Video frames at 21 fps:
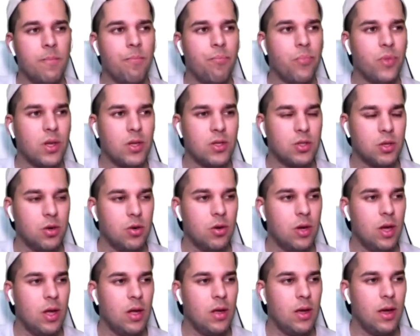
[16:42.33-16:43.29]
So,
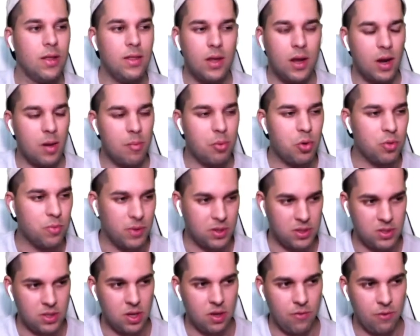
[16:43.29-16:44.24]
and then I put
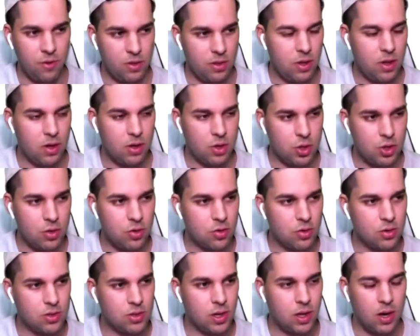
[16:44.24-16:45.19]
myself in their
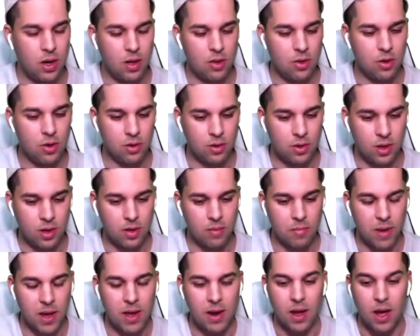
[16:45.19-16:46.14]
shoes and I thought like,
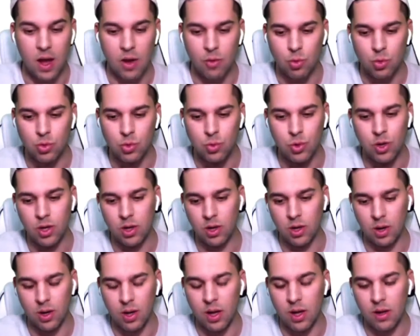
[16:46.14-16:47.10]
man, I would really
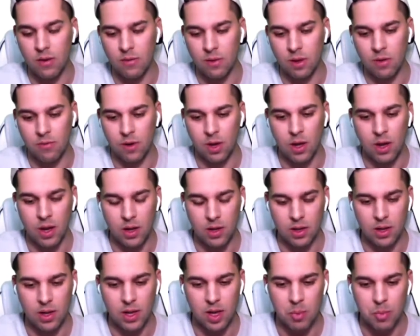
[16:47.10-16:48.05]
love if I had
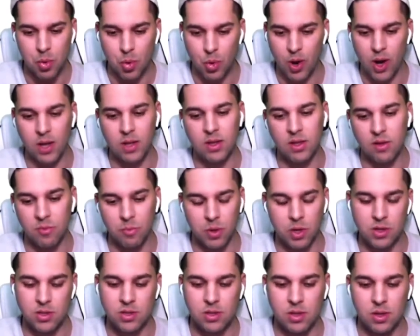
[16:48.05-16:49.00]
like a proactive
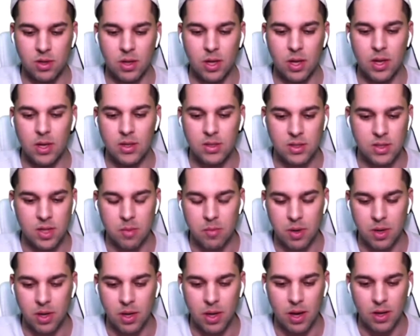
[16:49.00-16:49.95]
person,
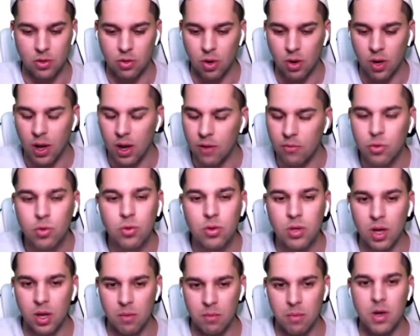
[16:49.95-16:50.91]
somebody I don't have to
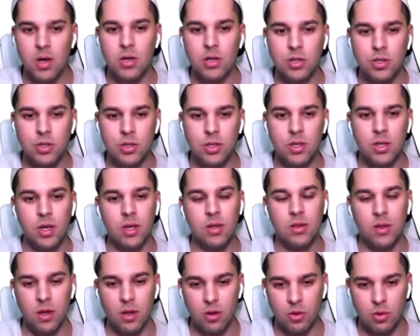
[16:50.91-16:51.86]
tell much, yet
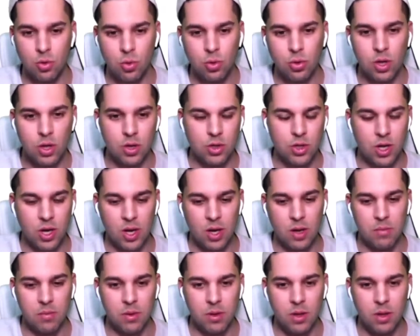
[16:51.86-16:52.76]
they do their job.